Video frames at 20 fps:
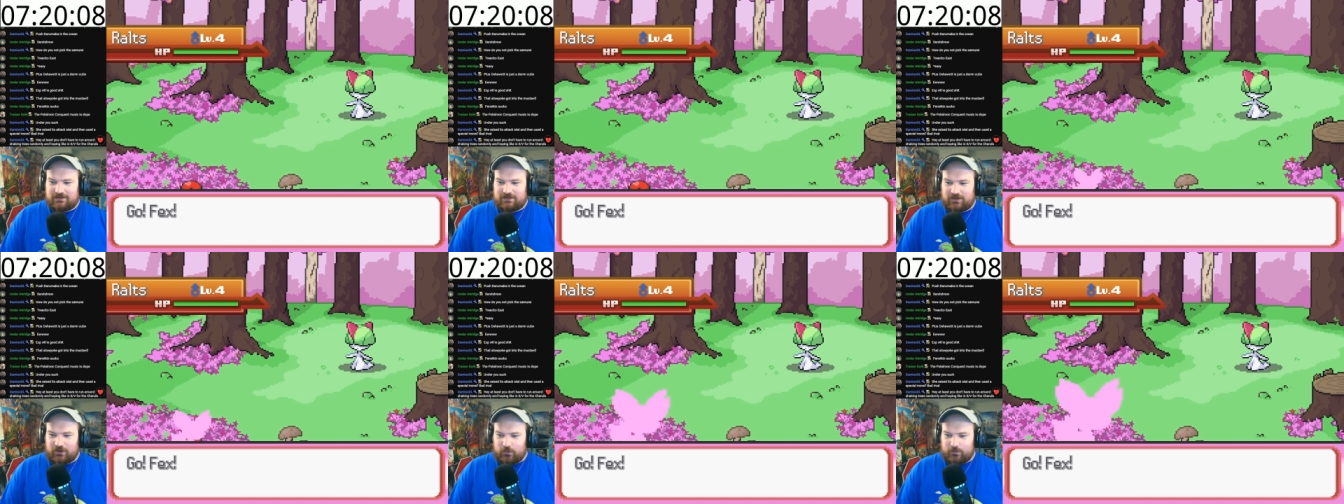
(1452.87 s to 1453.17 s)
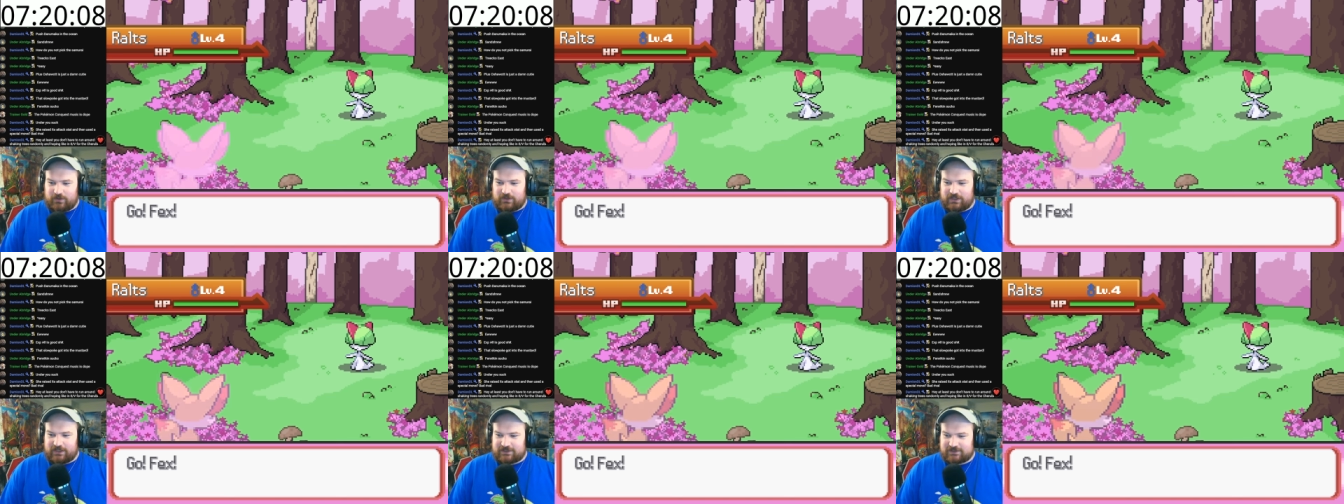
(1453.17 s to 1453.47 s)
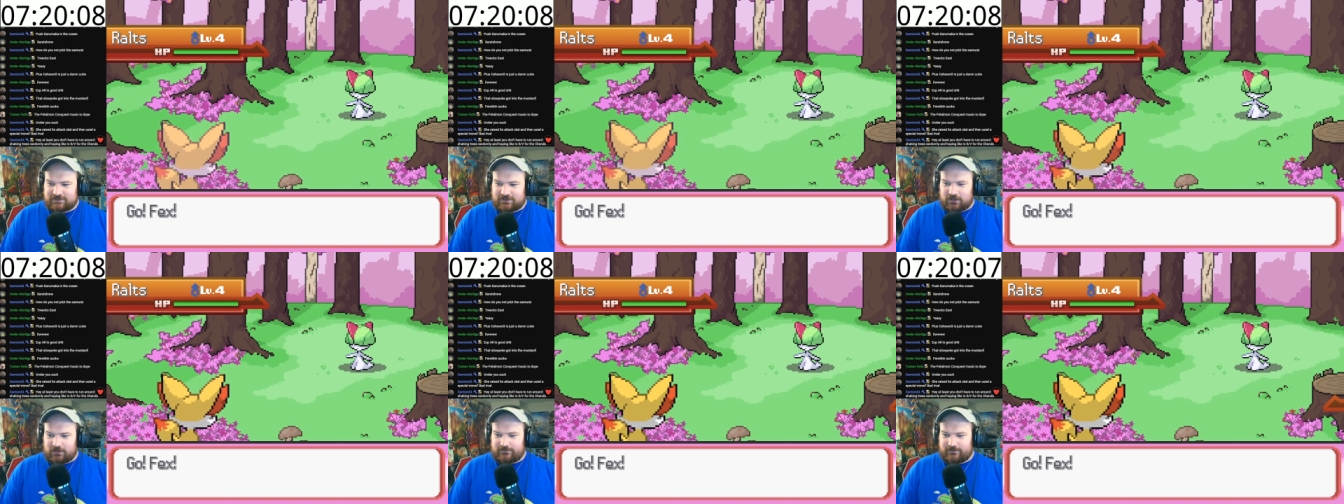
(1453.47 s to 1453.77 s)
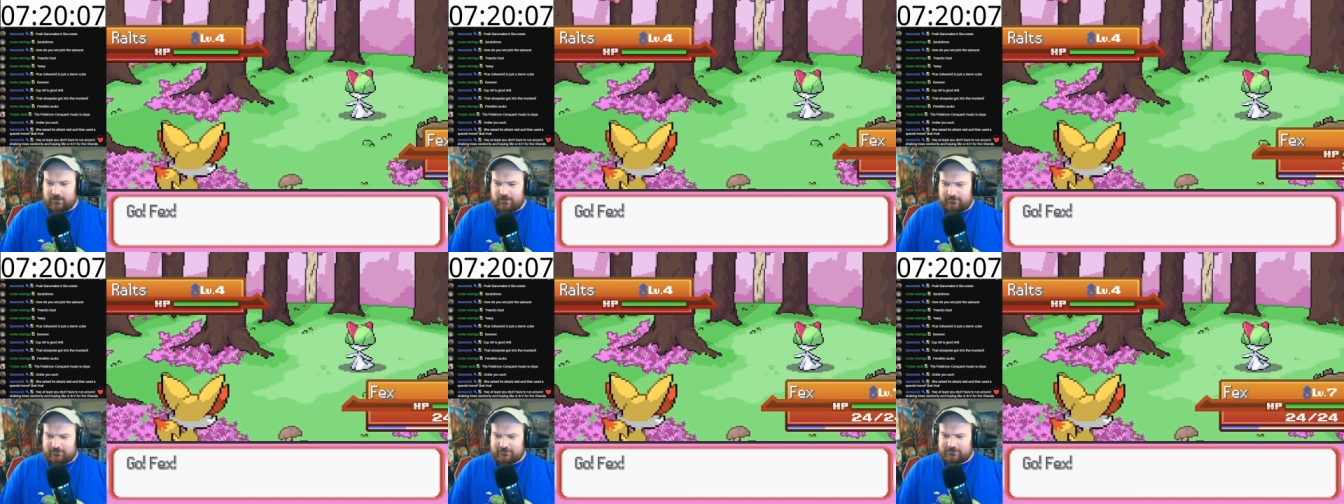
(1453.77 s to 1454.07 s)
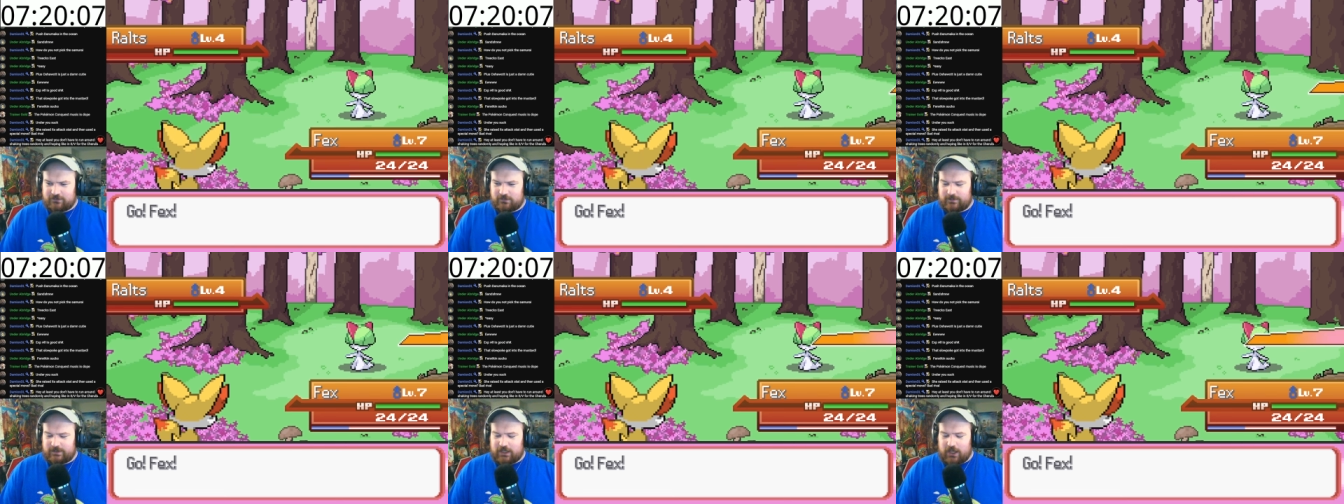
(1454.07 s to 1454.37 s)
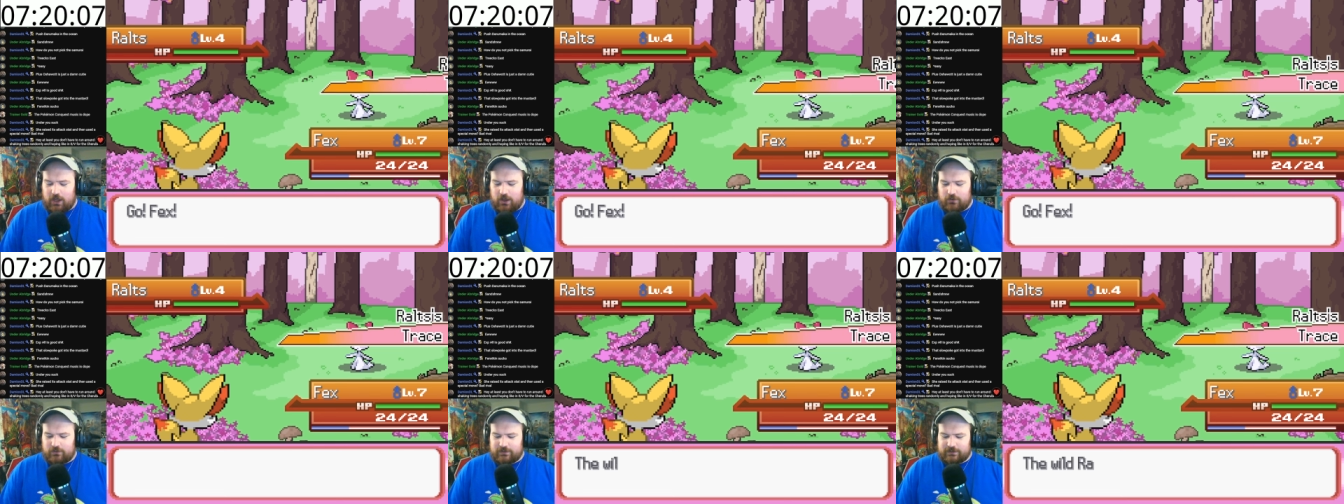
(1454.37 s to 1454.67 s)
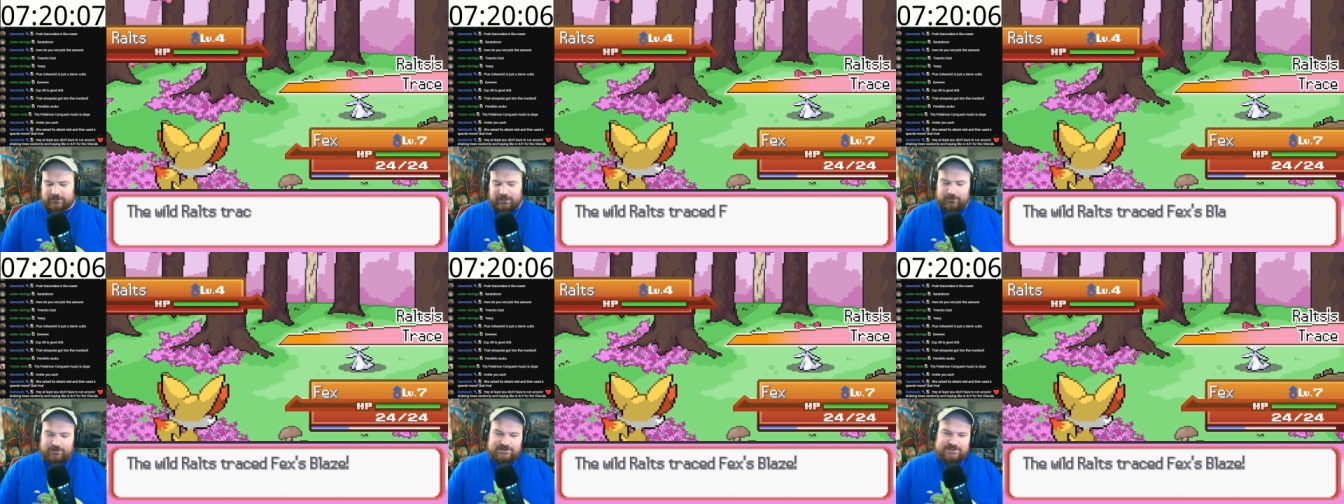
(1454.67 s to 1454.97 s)
Hoping like in Scarlet Violet for Shirubi. Oh, no,
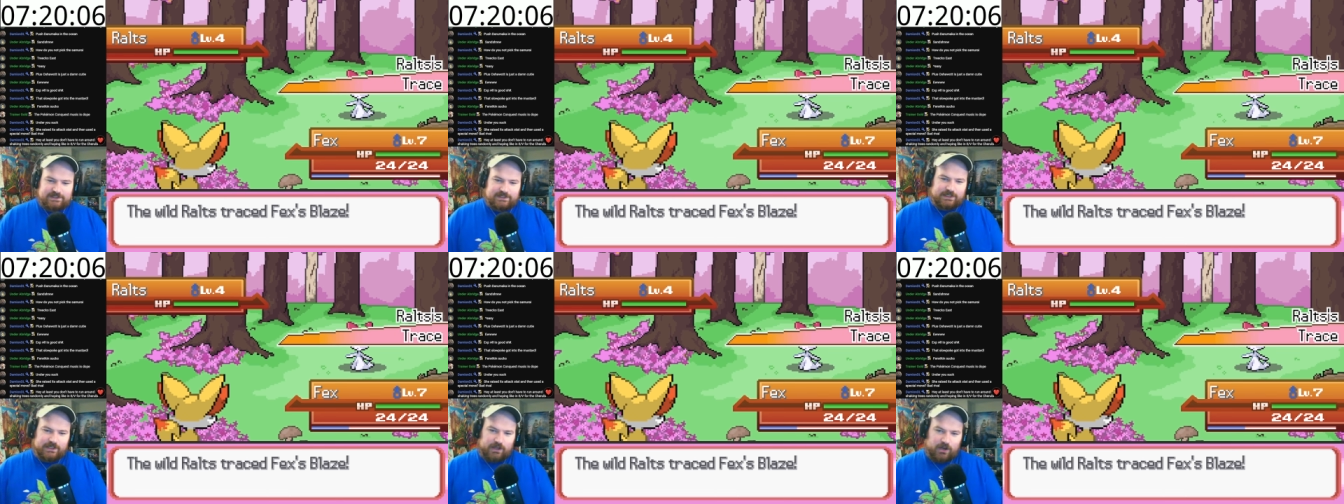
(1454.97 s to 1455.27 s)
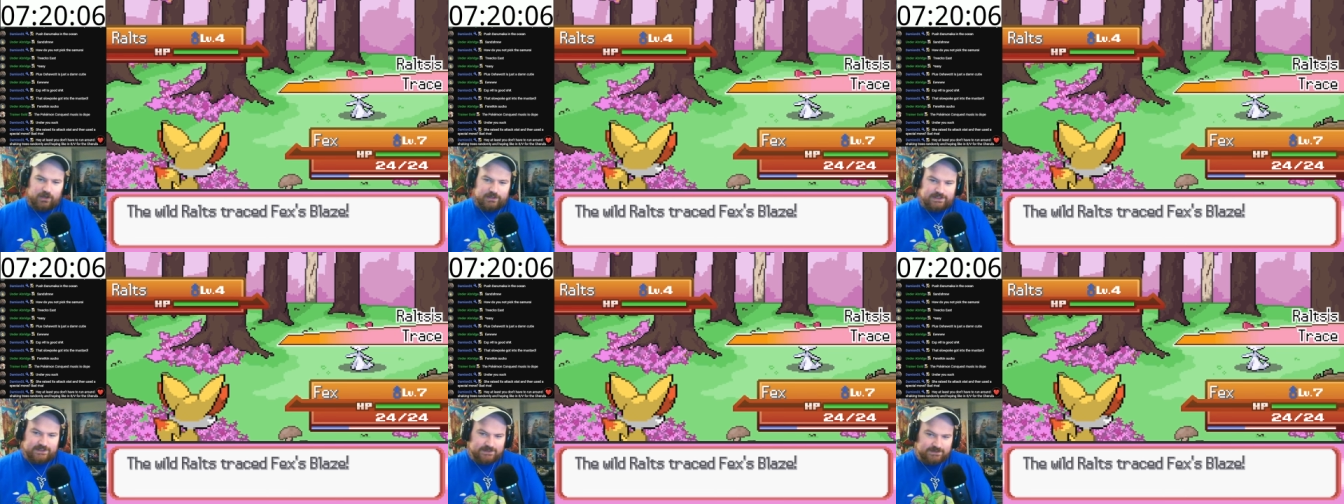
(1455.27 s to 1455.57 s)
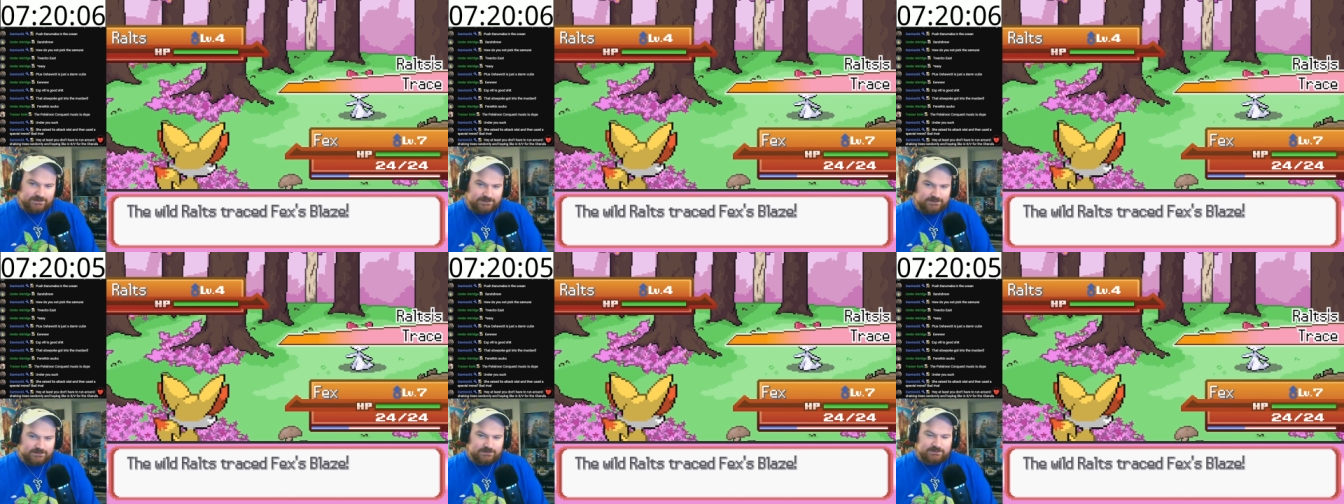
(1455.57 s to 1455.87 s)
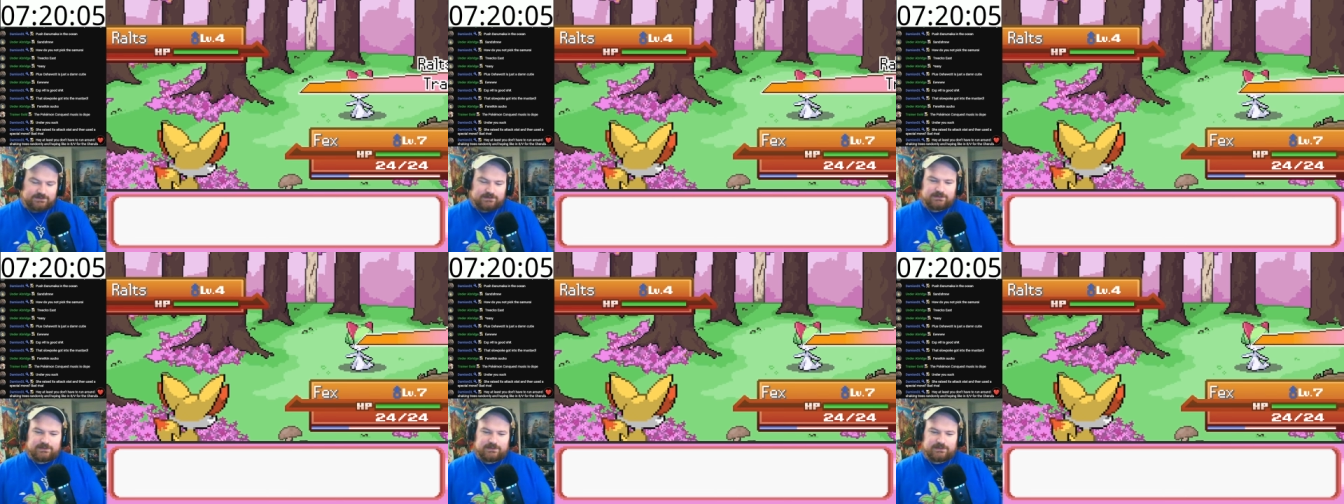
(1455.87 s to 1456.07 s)
that was in Arceus.